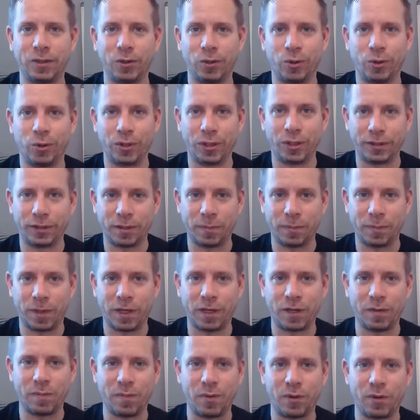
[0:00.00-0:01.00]
Or does it make
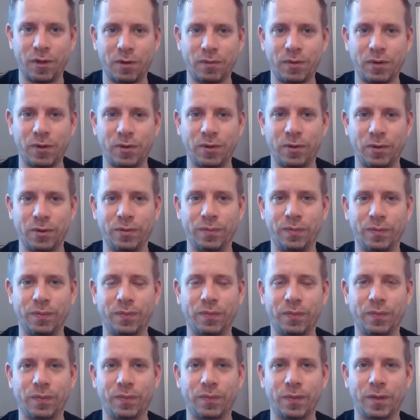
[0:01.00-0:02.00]
it more difficult?
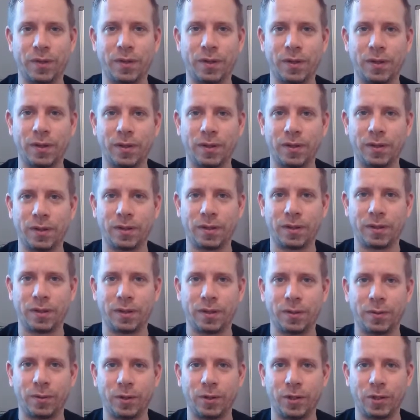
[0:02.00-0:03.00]

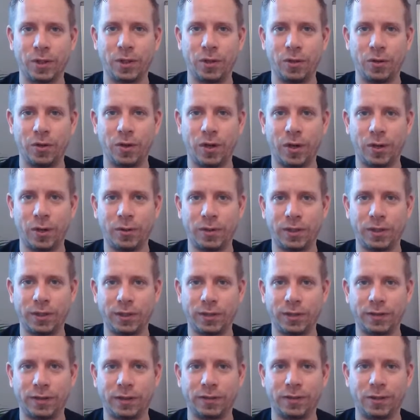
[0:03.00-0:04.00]
What do you
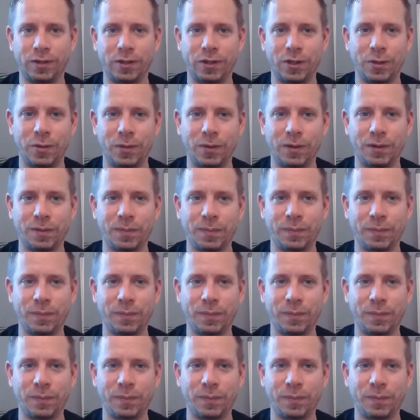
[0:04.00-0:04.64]
notice as you do it?